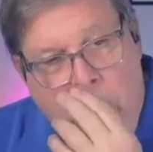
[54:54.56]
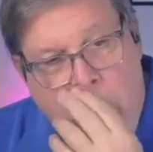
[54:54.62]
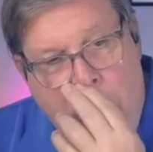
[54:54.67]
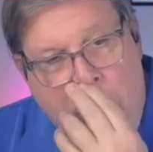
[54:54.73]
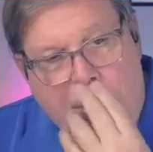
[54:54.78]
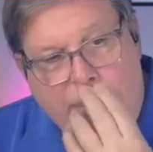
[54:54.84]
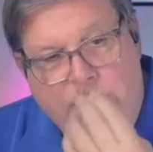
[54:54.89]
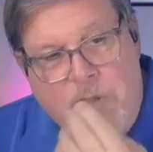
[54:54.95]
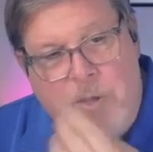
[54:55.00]

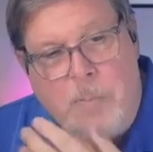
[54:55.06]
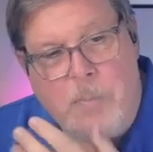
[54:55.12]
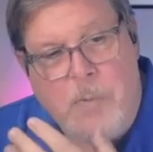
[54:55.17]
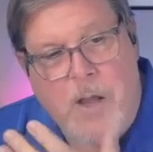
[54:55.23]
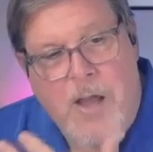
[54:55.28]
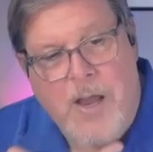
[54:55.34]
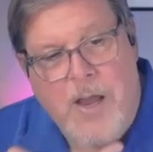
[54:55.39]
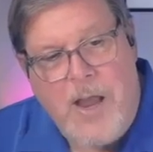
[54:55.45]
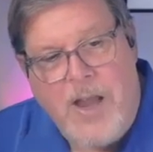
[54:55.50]

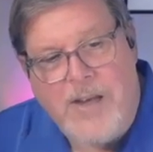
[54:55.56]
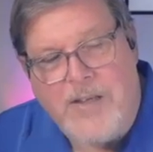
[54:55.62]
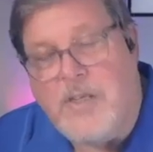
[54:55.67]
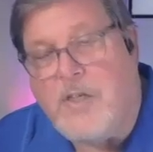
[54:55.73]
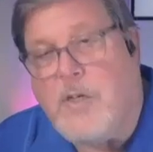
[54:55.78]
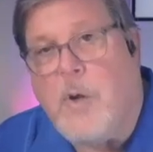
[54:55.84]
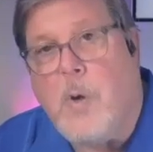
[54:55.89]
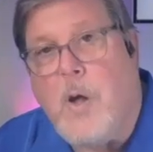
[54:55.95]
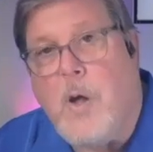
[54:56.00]
I
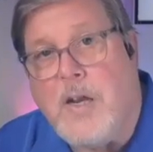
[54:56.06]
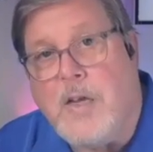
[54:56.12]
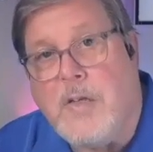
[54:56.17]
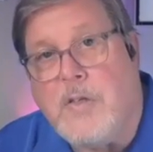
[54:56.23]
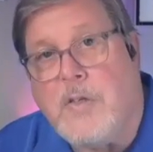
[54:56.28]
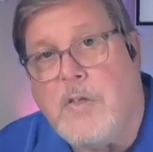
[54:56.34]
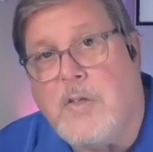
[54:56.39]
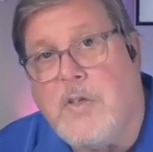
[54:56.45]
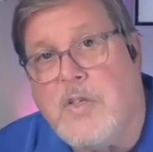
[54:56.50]
didn't know how
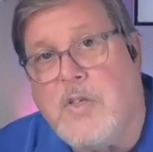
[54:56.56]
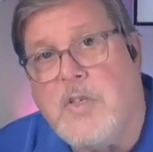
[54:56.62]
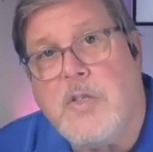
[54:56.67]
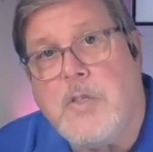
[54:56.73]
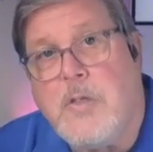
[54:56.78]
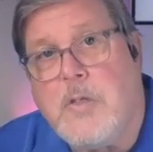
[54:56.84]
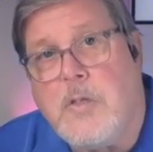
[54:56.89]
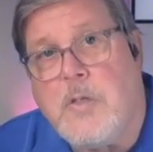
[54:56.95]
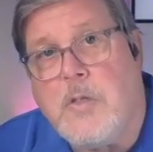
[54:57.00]

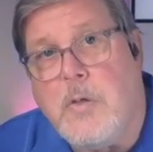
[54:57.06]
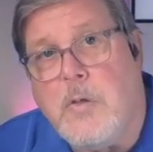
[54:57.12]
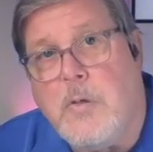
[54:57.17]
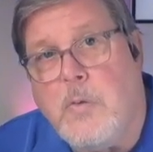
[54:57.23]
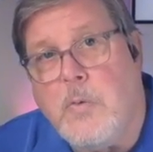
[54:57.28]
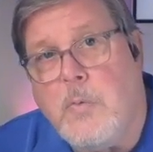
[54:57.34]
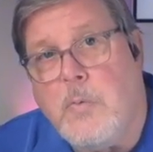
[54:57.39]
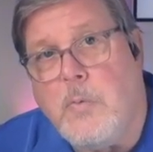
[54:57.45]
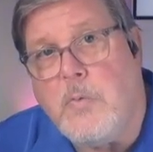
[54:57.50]

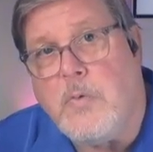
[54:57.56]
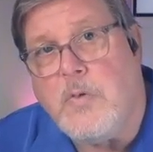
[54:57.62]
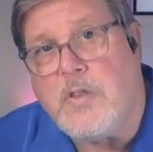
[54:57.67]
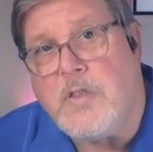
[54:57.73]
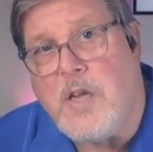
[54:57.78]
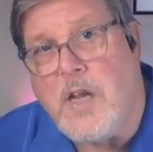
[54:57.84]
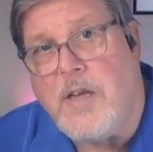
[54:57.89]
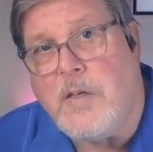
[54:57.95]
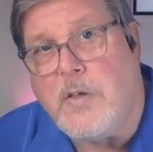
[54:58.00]
to
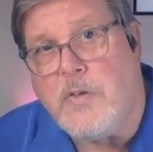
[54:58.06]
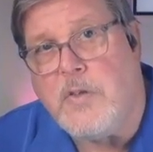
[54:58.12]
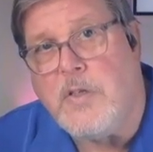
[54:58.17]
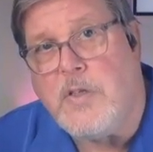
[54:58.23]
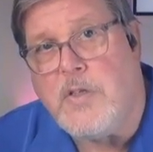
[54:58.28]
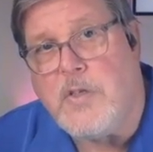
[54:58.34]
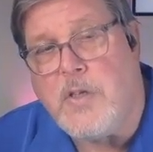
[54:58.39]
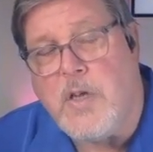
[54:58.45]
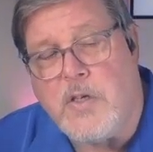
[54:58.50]
title
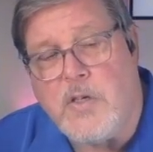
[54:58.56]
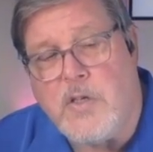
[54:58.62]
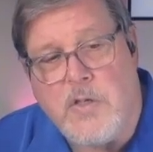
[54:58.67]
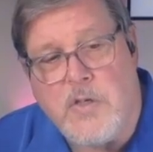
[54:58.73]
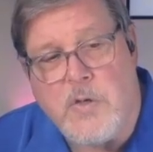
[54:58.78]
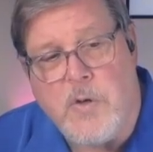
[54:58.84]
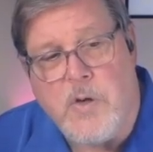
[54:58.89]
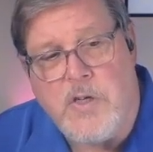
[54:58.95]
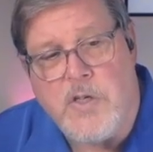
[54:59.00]
this section,
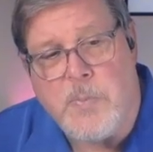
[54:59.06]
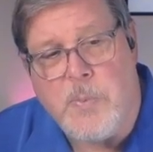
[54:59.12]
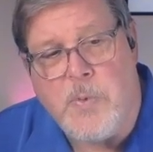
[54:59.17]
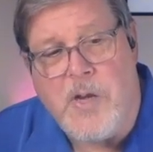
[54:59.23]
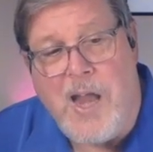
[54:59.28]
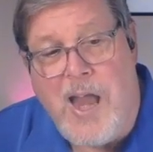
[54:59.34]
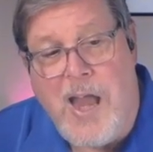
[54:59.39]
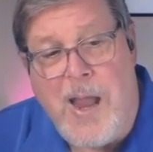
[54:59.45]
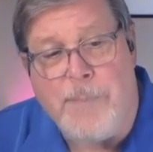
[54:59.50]
so I just
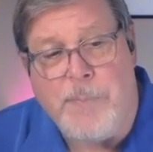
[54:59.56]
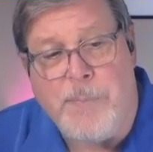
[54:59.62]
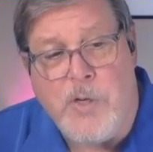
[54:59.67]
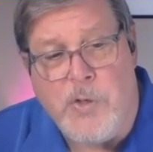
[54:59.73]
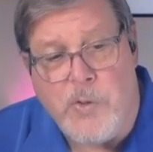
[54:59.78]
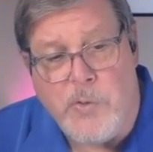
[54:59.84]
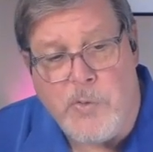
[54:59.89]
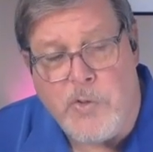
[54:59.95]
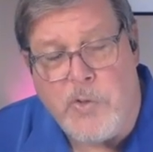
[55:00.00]
put app
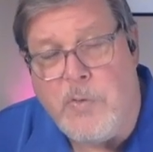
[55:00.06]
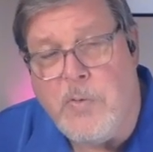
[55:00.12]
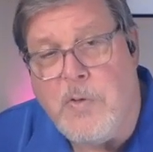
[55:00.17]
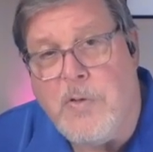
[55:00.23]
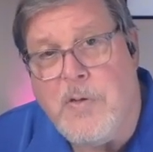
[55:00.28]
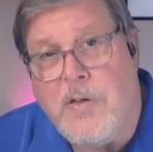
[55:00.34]
news.